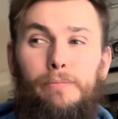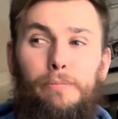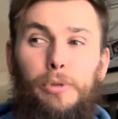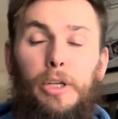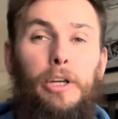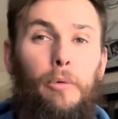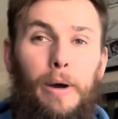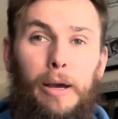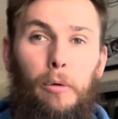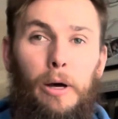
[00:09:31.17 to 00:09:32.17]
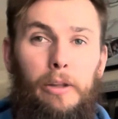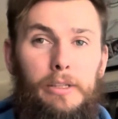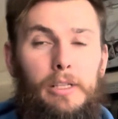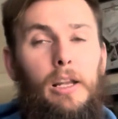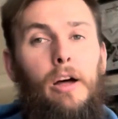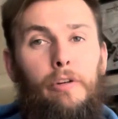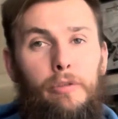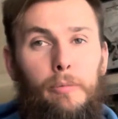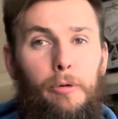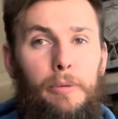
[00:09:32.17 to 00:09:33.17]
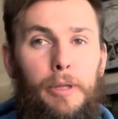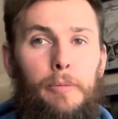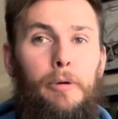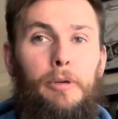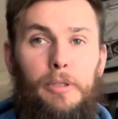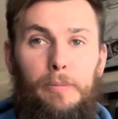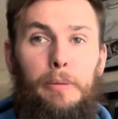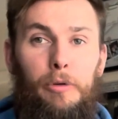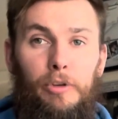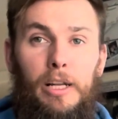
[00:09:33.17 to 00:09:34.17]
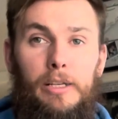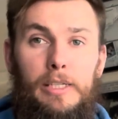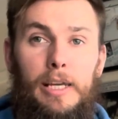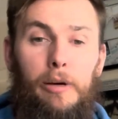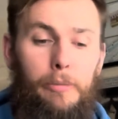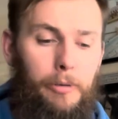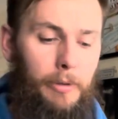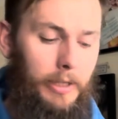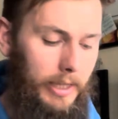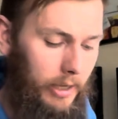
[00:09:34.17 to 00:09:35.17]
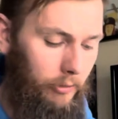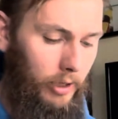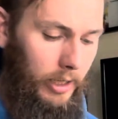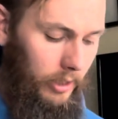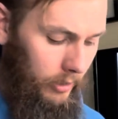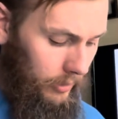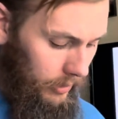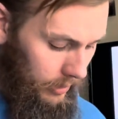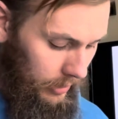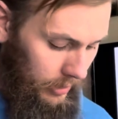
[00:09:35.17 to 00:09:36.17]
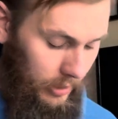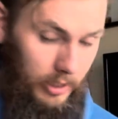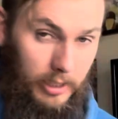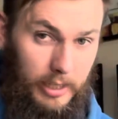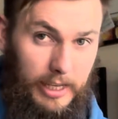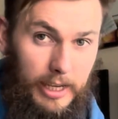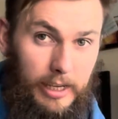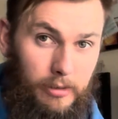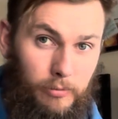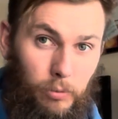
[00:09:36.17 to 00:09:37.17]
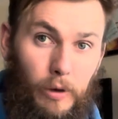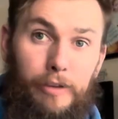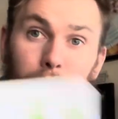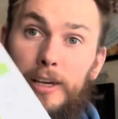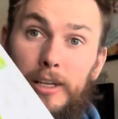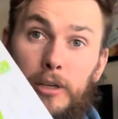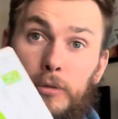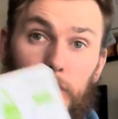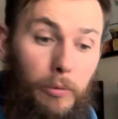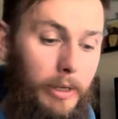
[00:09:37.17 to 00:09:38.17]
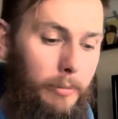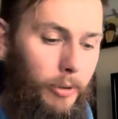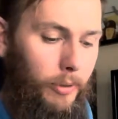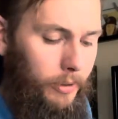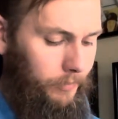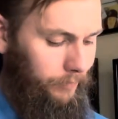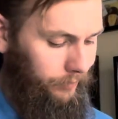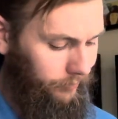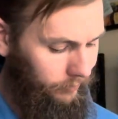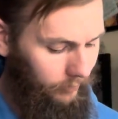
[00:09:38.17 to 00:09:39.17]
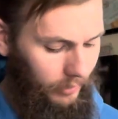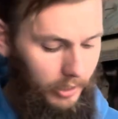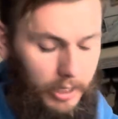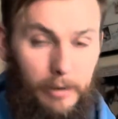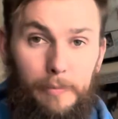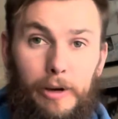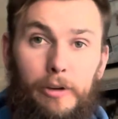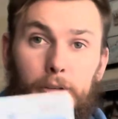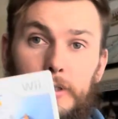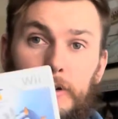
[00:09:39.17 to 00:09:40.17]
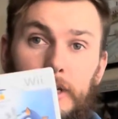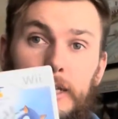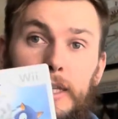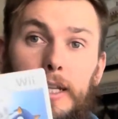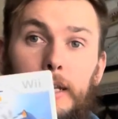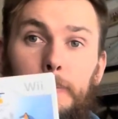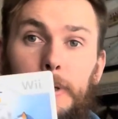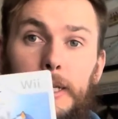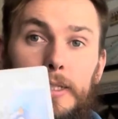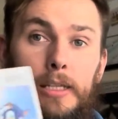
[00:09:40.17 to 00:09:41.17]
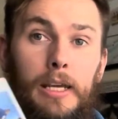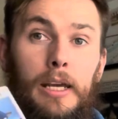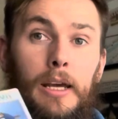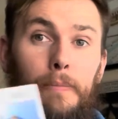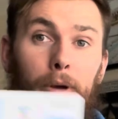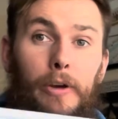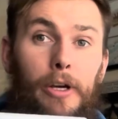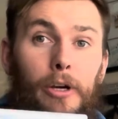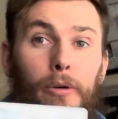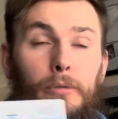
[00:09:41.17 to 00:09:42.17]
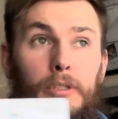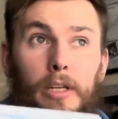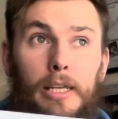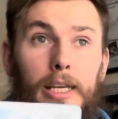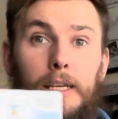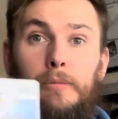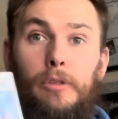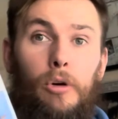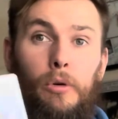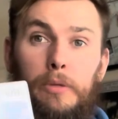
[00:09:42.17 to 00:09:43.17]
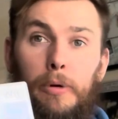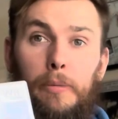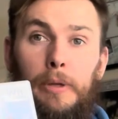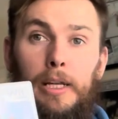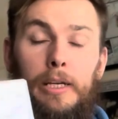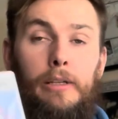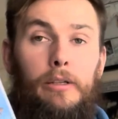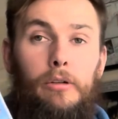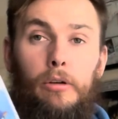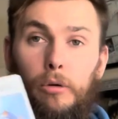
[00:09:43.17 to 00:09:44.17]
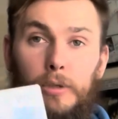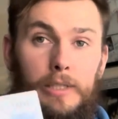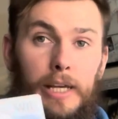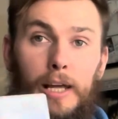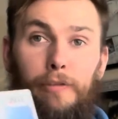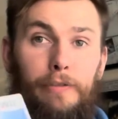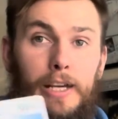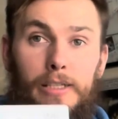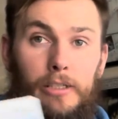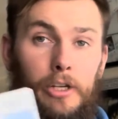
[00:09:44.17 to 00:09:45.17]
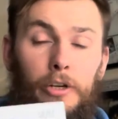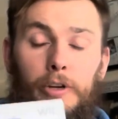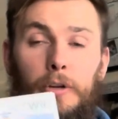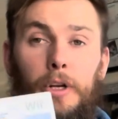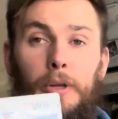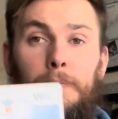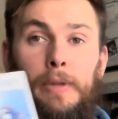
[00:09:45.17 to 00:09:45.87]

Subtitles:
But you're going to wait a while. There's a lot of them up at the moment because people are realising how popular they really are. Again, Wii Fit goes with the Wii board. Mario and Sonic at the Olympics. Mario, Sonic games, always popular, always sell, fast turnaround on them.